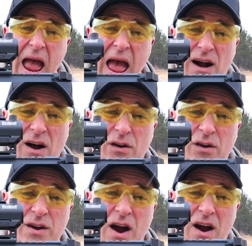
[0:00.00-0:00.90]
at
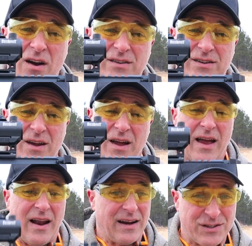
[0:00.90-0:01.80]
100 yards
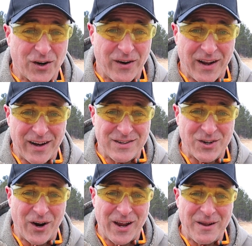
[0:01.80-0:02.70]
and I sure did
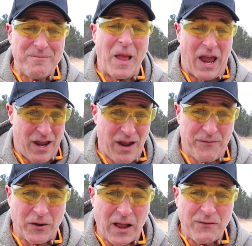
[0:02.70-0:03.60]
enjoy it.
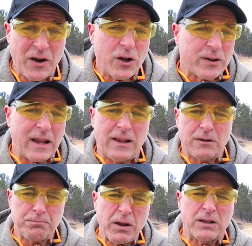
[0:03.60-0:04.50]
If you like videos like
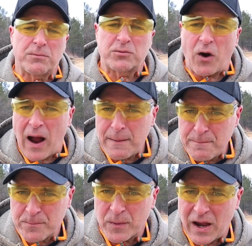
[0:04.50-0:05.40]
this, please
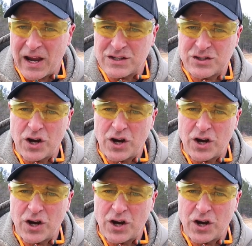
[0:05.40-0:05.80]
subscribe and